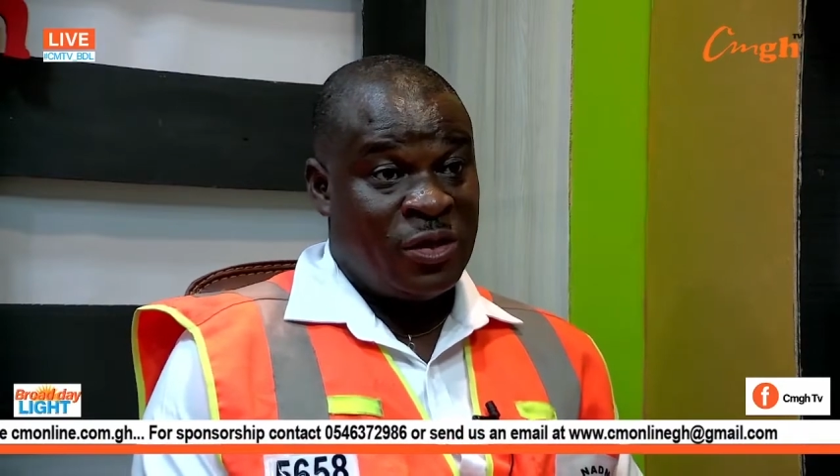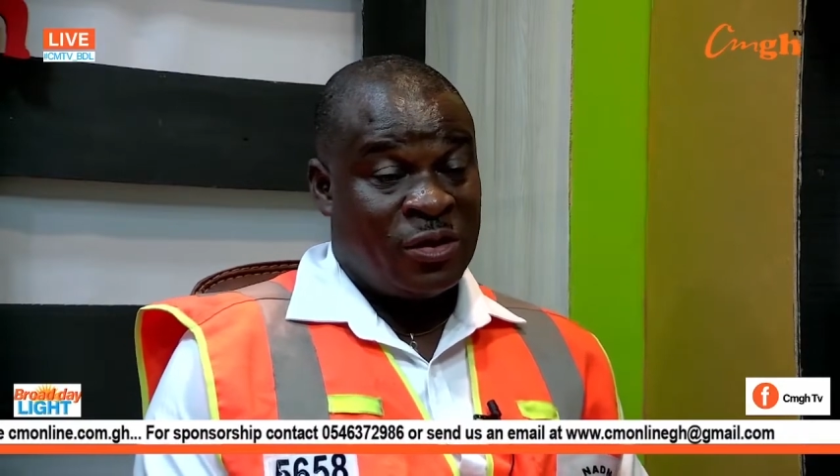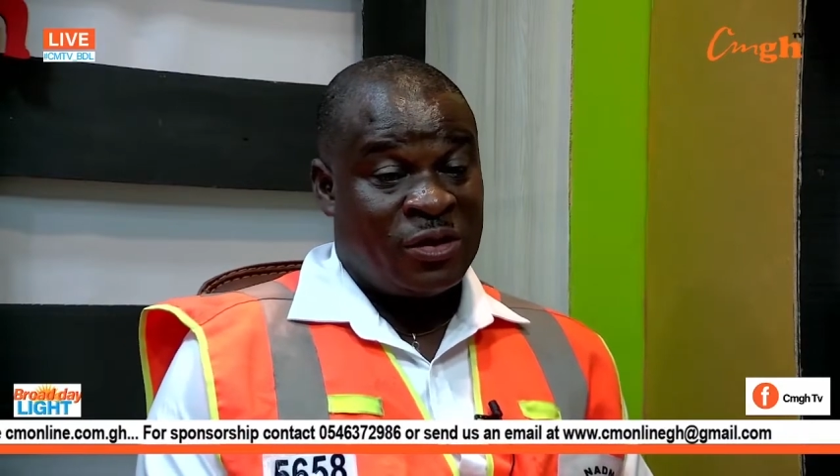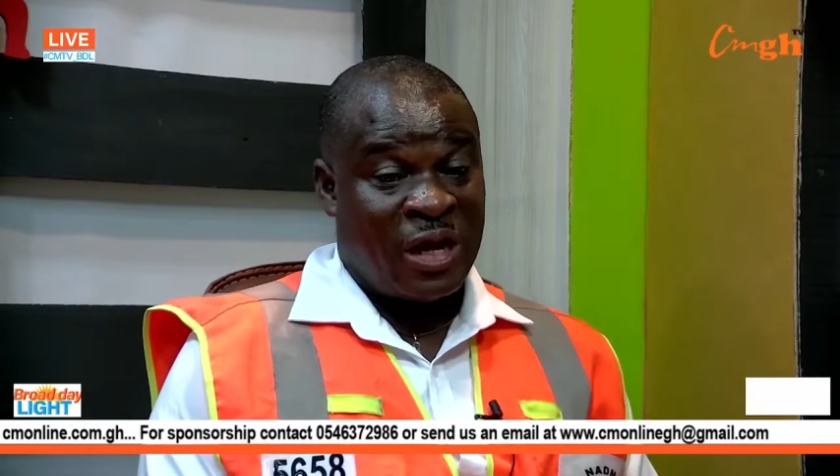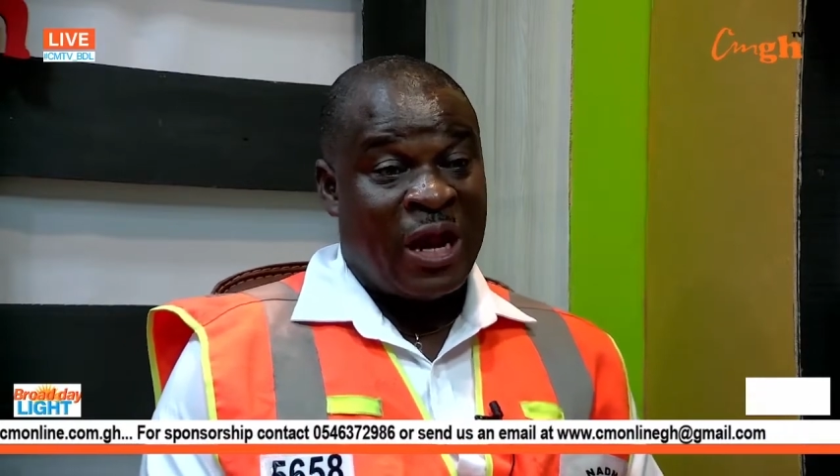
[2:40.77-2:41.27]

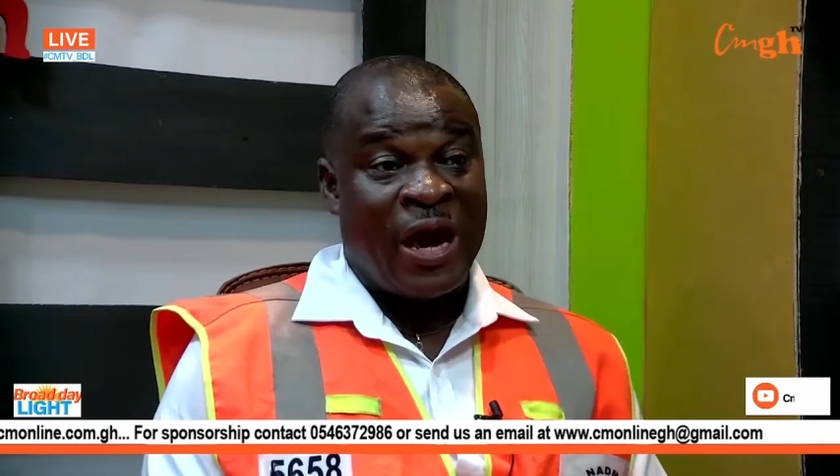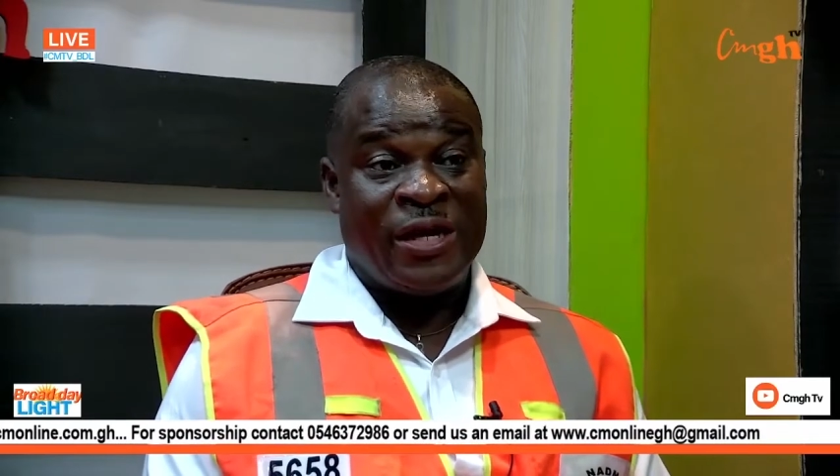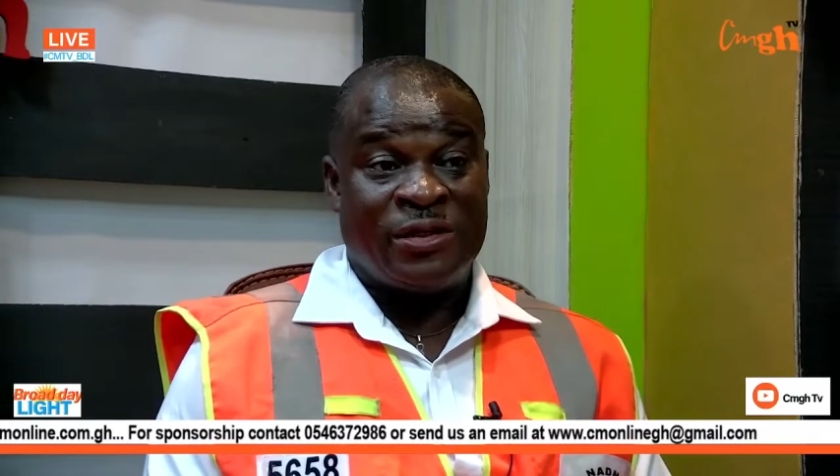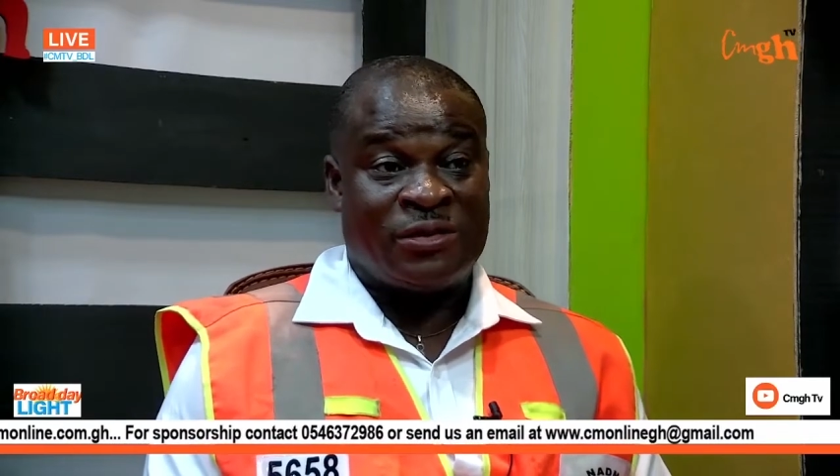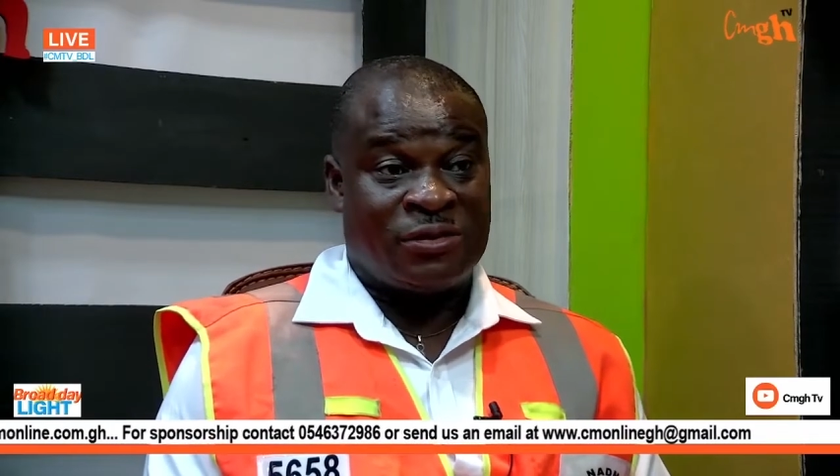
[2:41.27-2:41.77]
that
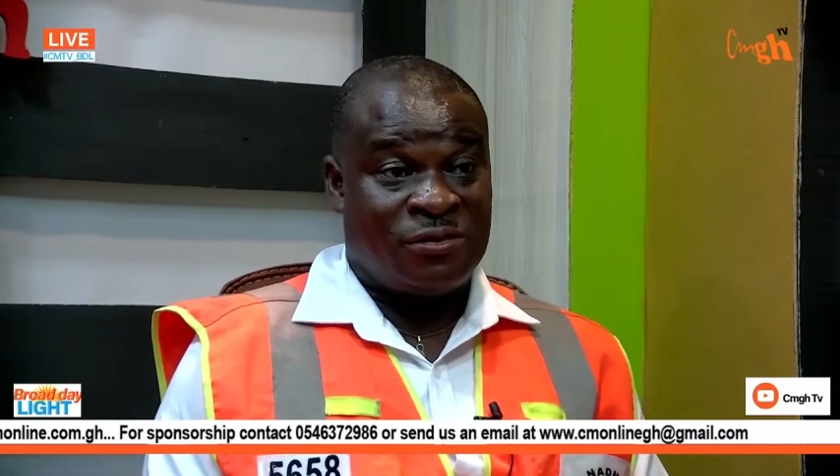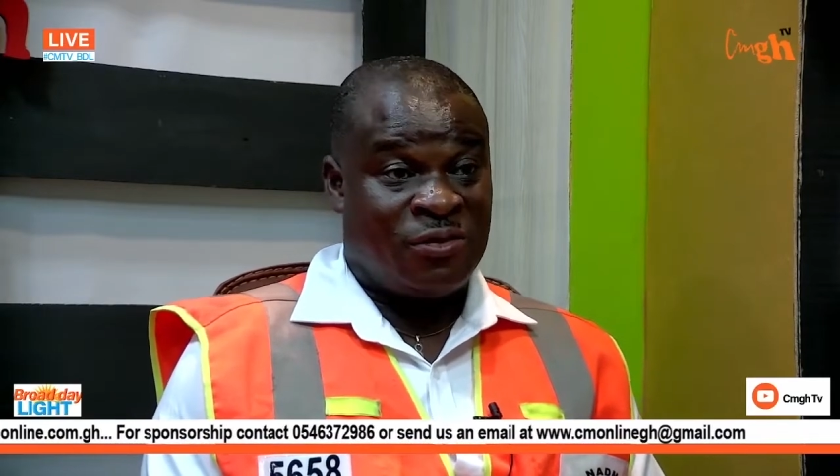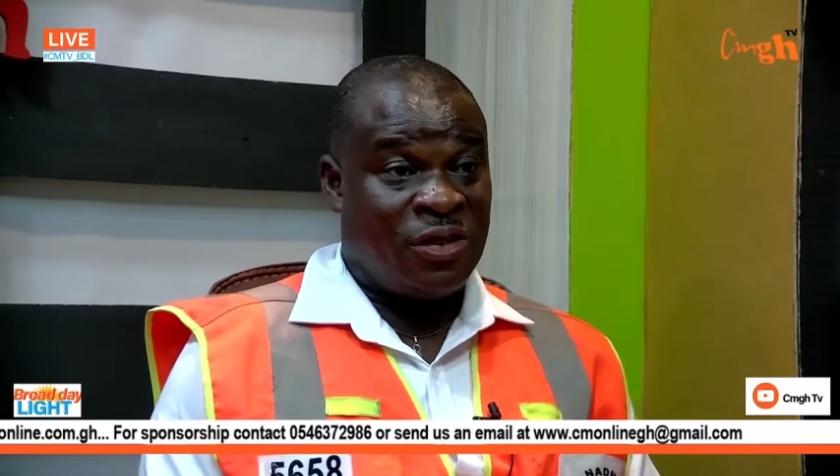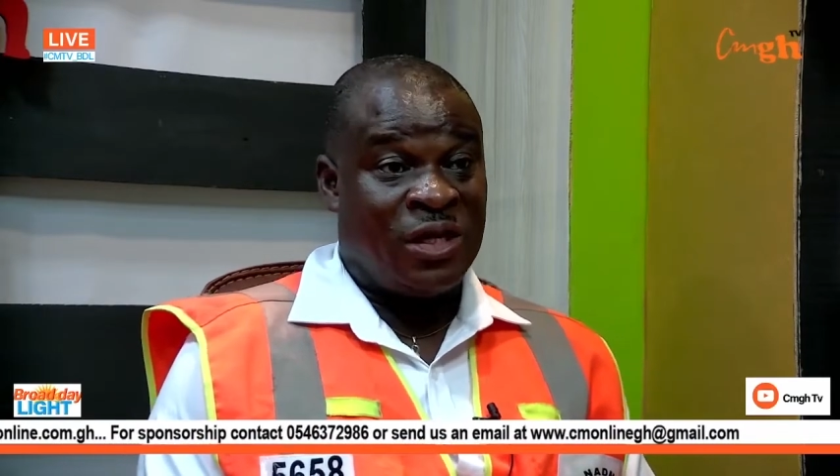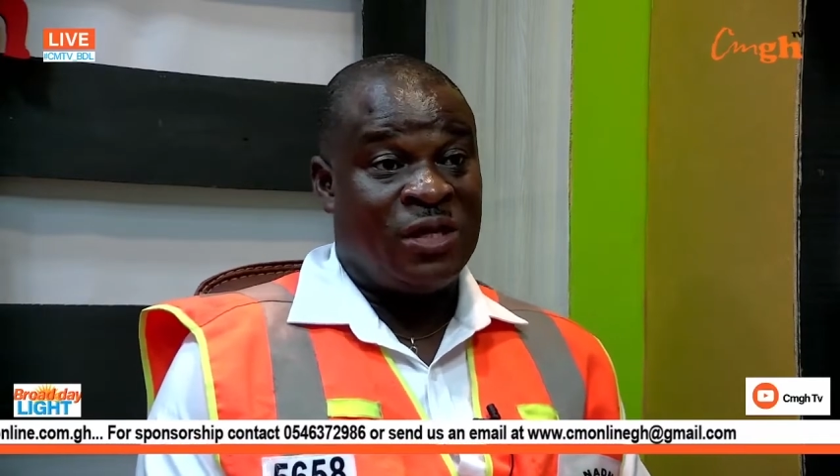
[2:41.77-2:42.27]
lies on
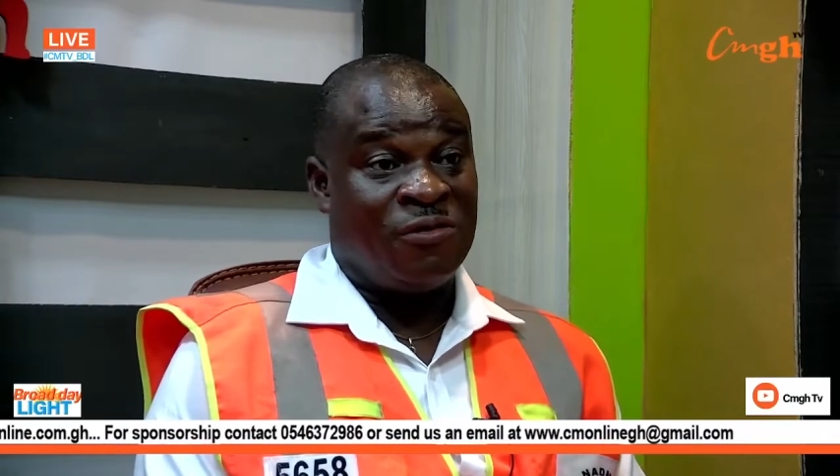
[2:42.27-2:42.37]
the head